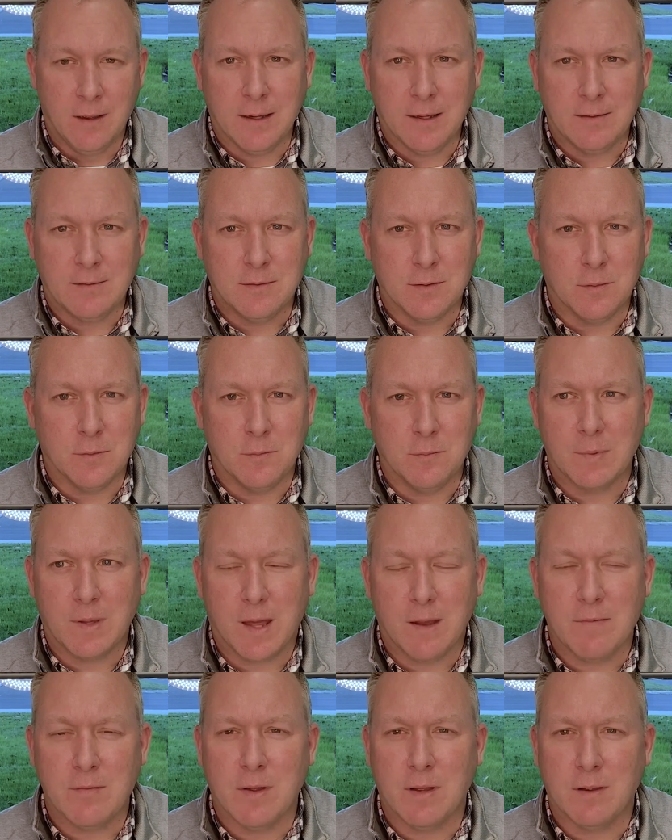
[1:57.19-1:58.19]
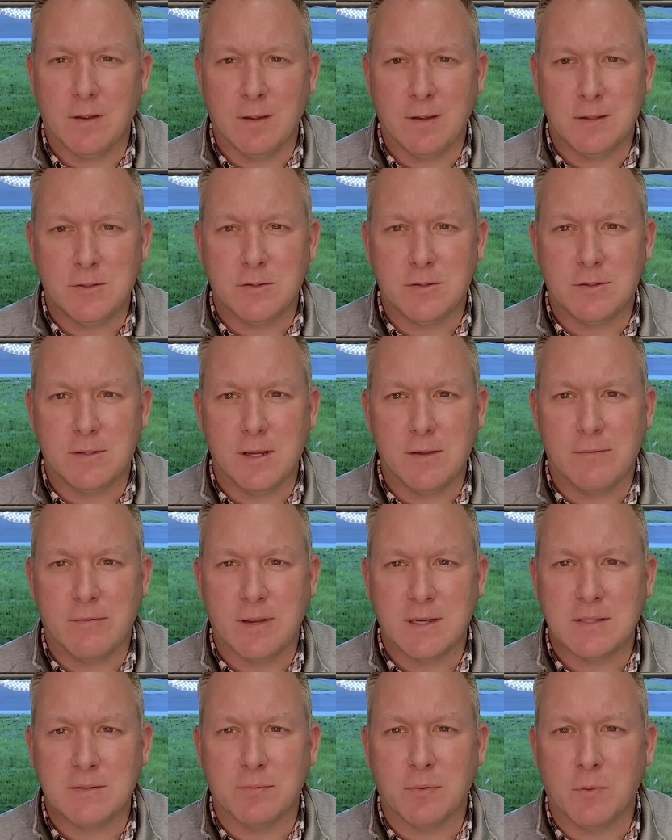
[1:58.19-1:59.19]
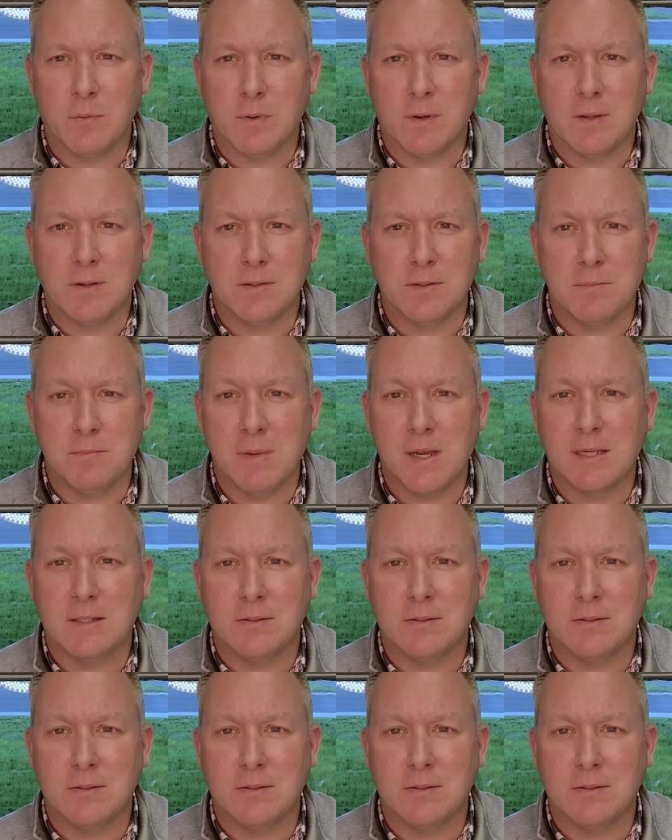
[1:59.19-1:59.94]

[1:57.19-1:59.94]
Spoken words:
It's a kind of an interesting festival where there's a mix